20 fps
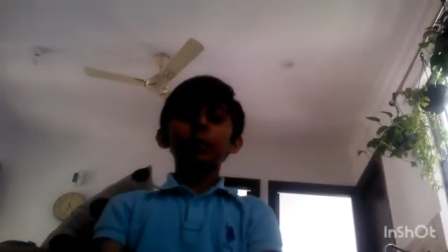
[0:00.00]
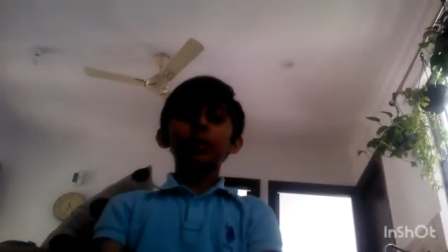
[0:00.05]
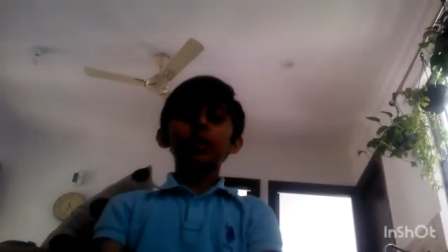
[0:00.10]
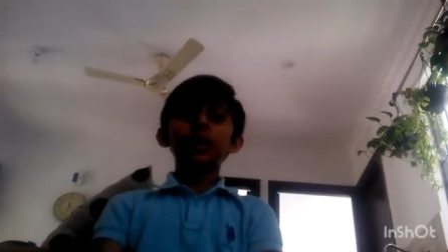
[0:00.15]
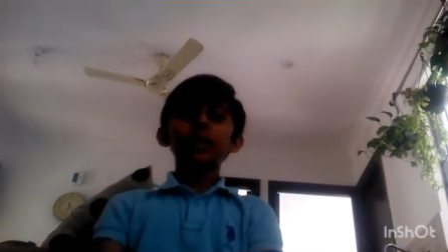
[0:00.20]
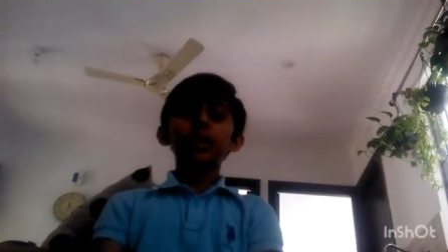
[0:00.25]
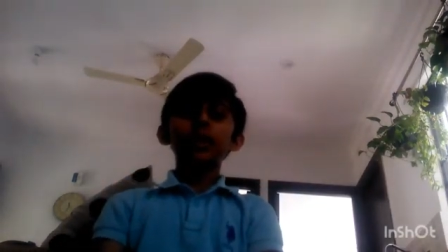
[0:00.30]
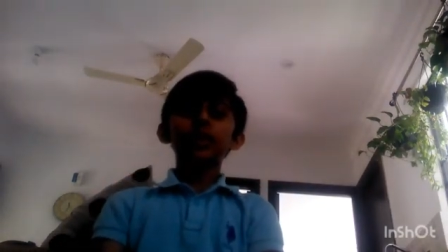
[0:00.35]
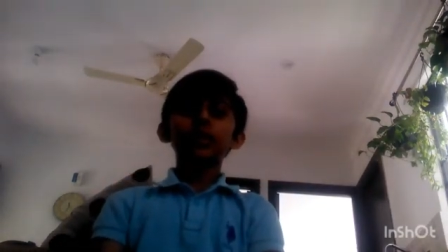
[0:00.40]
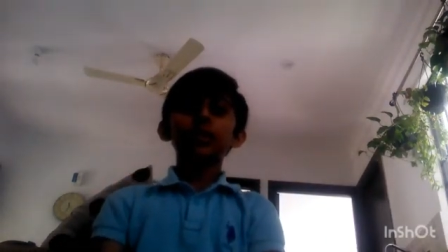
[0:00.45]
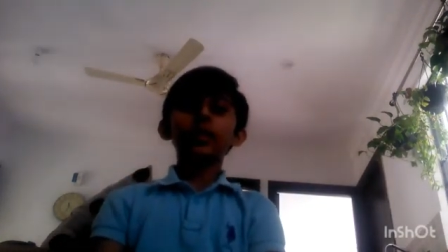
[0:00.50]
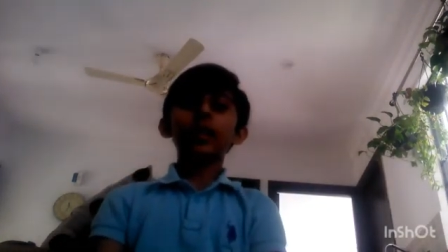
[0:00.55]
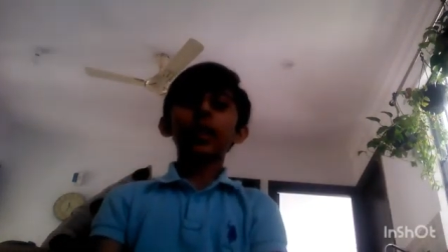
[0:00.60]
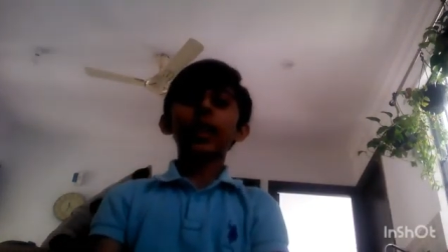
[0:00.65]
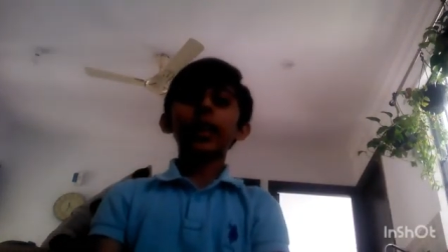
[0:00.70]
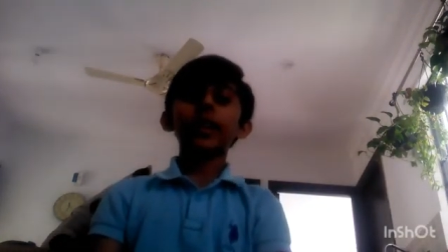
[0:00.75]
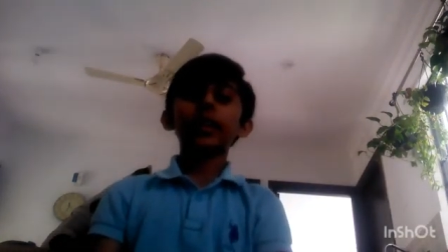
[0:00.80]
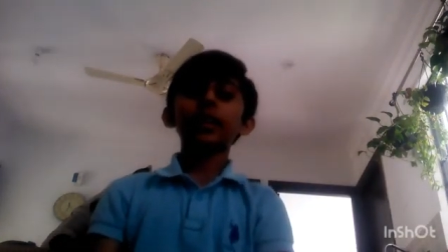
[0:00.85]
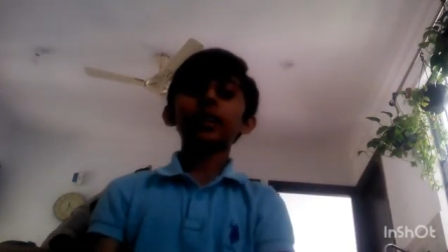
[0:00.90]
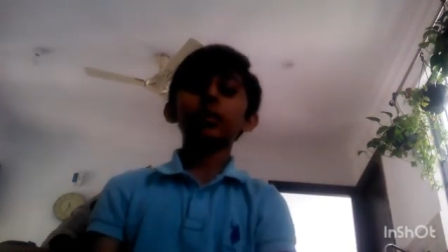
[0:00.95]
please
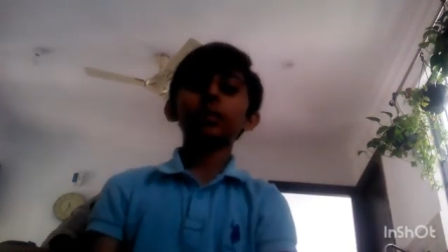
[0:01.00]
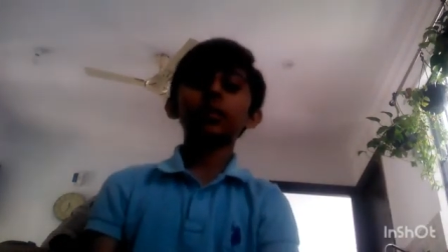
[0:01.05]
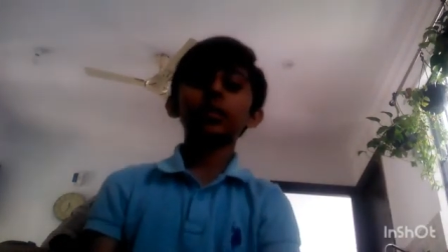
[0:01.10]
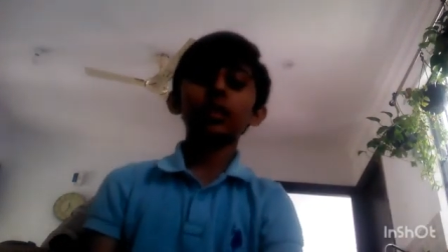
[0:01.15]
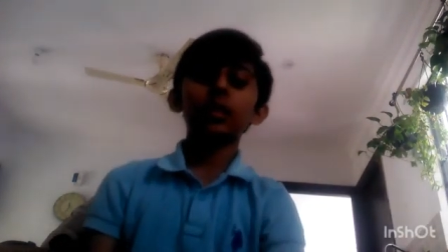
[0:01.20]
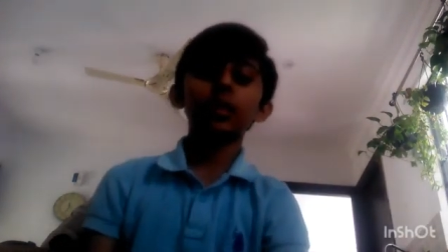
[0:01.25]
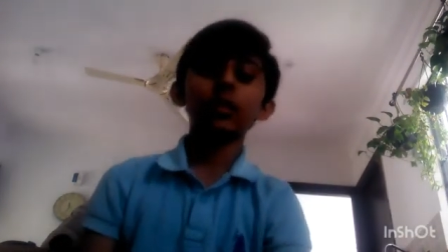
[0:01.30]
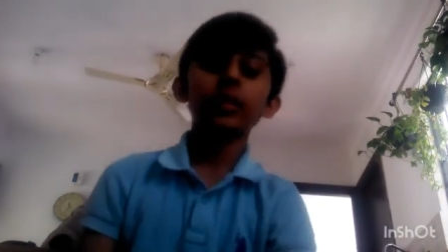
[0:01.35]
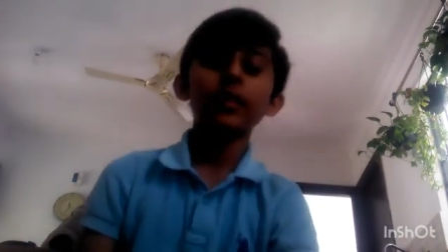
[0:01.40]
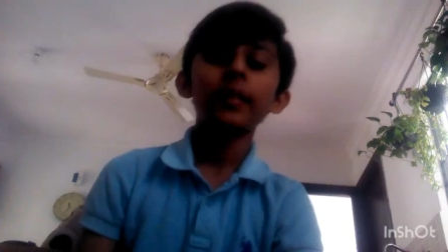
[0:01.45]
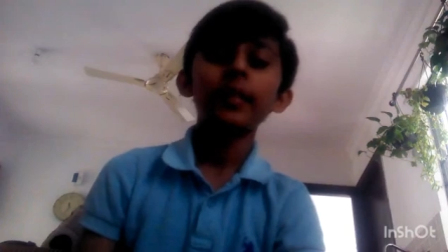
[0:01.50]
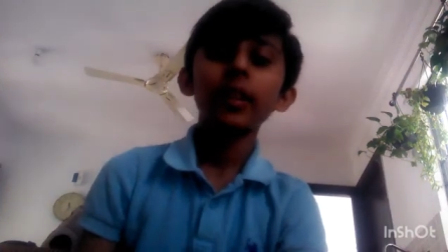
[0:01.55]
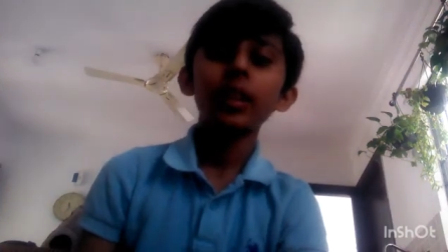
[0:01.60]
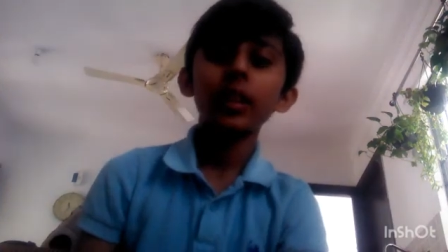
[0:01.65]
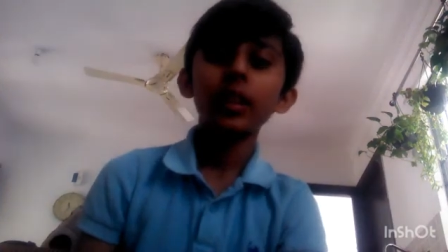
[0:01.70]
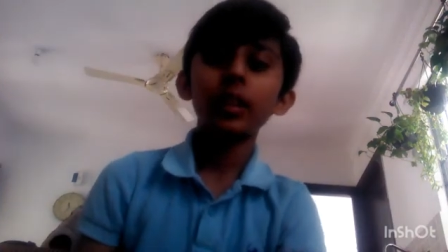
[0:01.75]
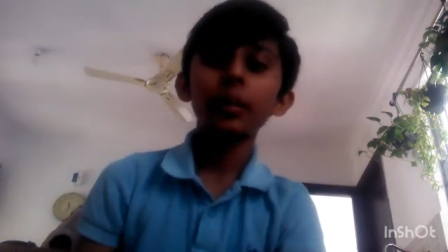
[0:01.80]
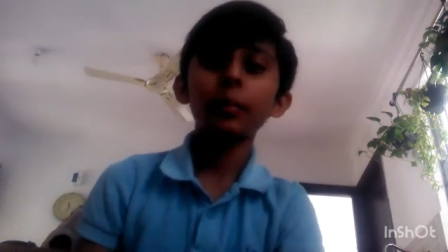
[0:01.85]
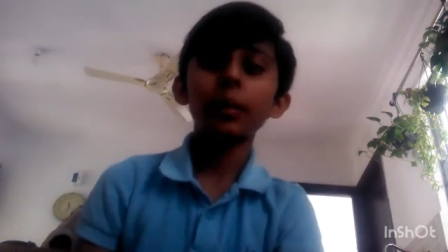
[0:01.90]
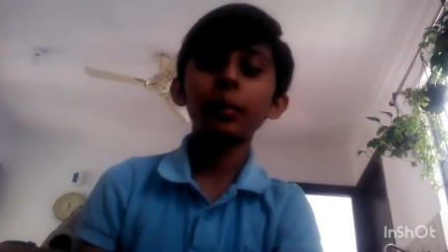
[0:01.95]

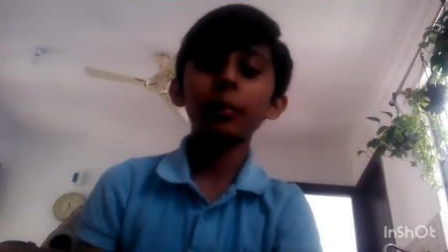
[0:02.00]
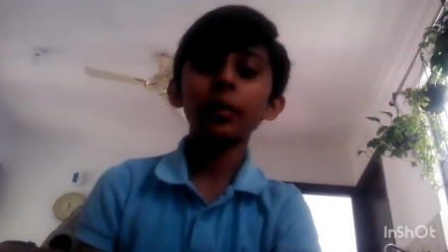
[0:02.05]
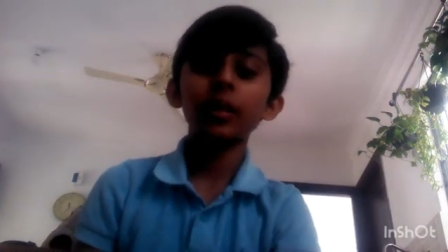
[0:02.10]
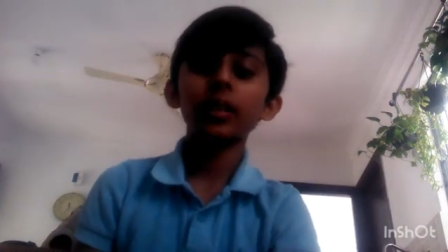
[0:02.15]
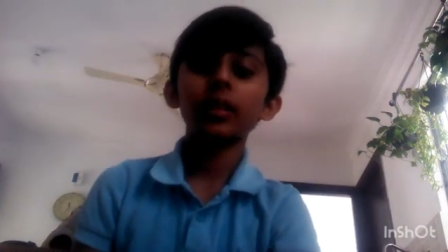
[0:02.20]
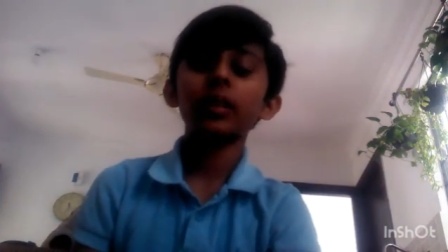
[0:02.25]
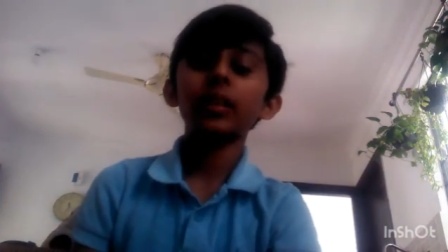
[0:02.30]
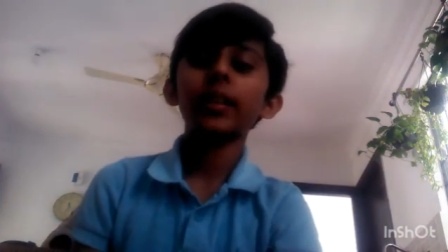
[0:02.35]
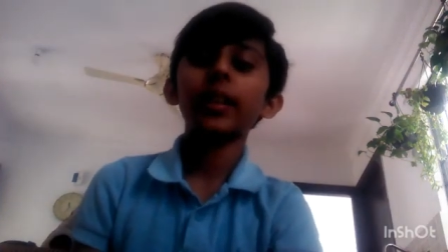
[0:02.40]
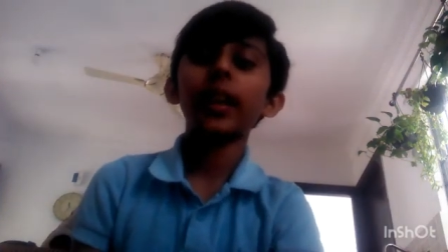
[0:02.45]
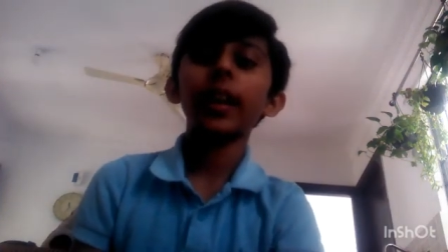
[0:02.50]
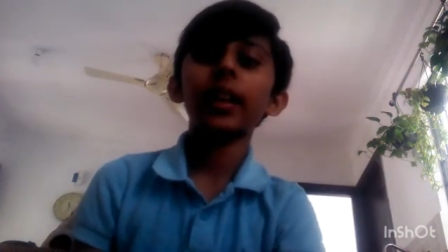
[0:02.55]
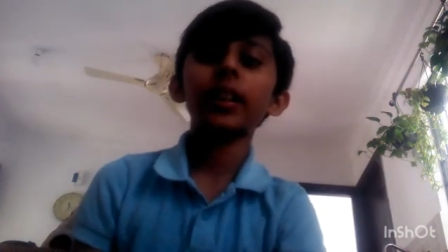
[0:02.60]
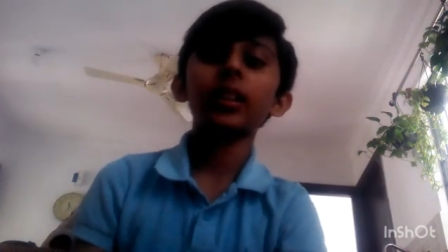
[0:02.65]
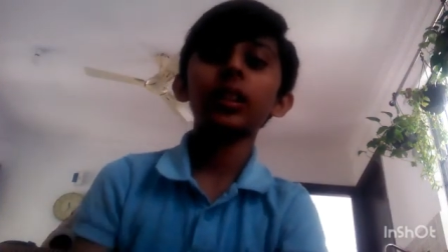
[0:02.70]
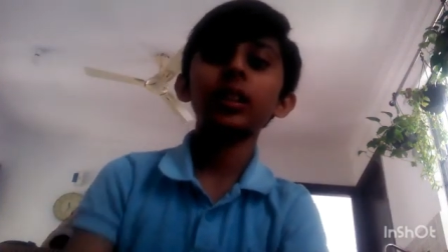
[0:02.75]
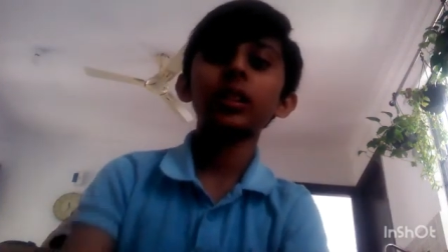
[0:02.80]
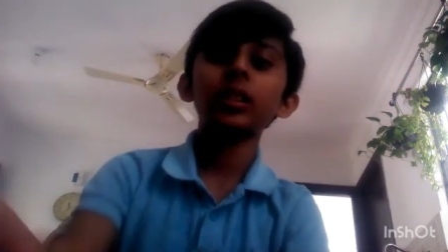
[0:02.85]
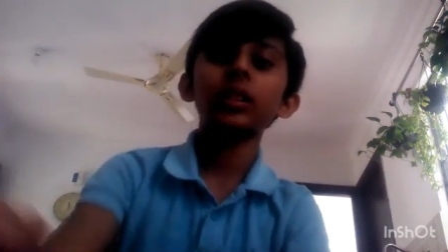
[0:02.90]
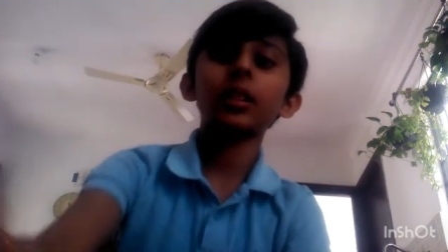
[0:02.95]
remember to
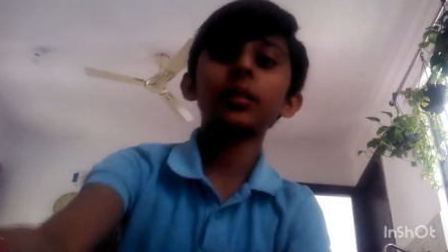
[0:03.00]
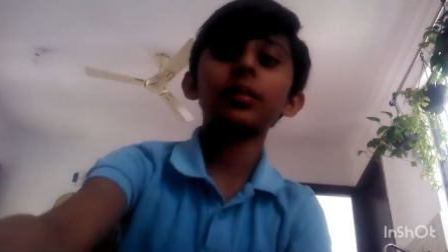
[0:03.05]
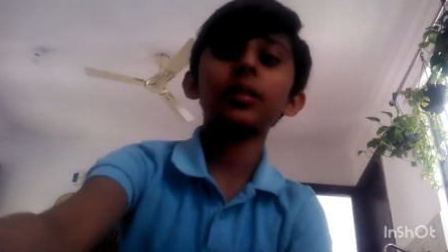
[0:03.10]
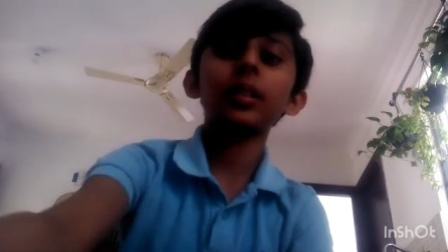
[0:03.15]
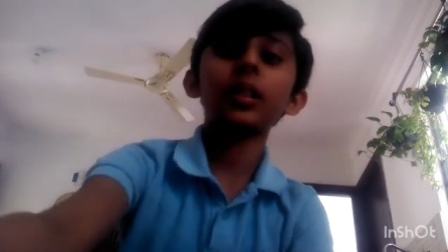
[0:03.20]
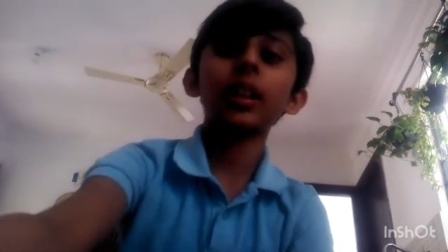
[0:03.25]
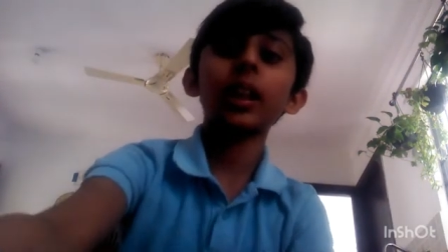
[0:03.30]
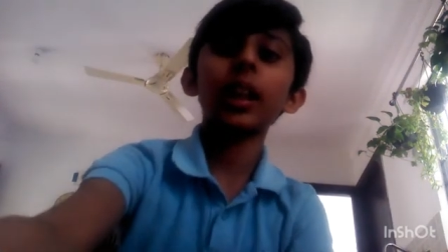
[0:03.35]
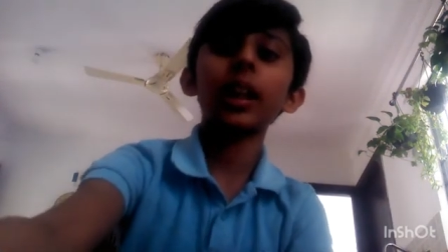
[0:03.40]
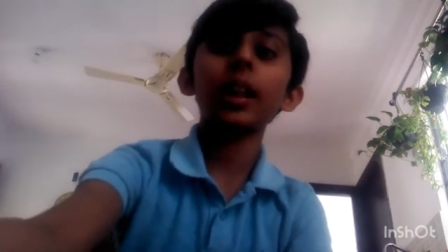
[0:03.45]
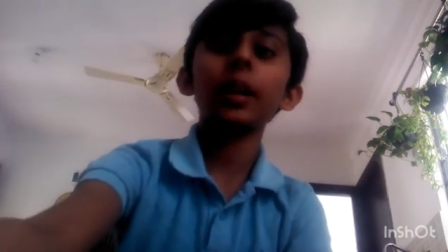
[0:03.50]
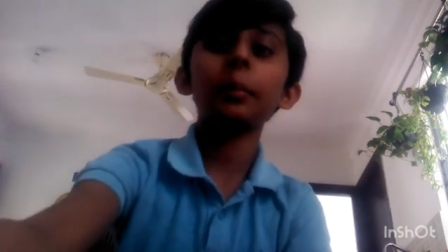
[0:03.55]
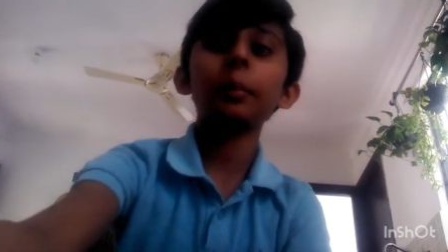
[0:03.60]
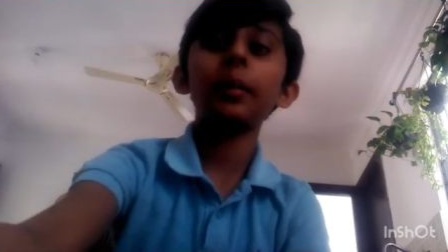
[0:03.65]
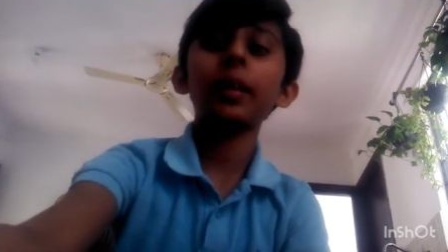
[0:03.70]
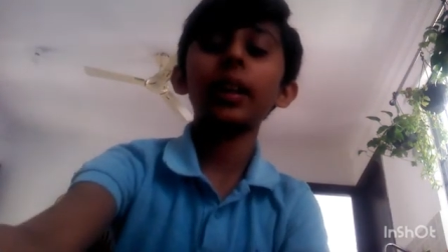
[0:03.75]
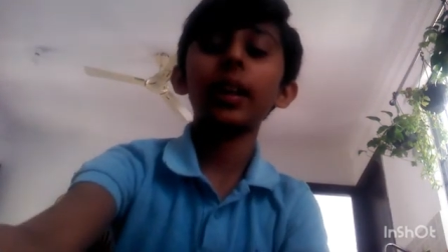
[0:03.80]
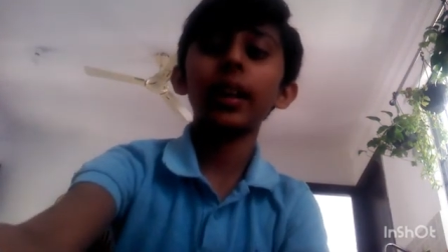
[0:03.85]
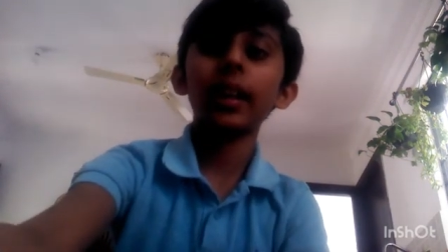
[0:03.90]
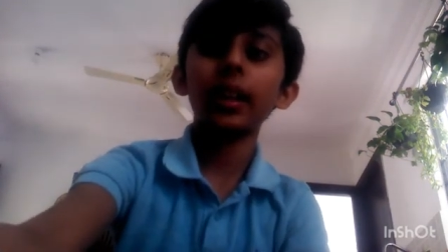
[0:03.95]
like and
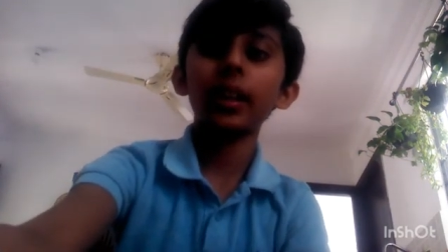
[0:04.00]
subscribe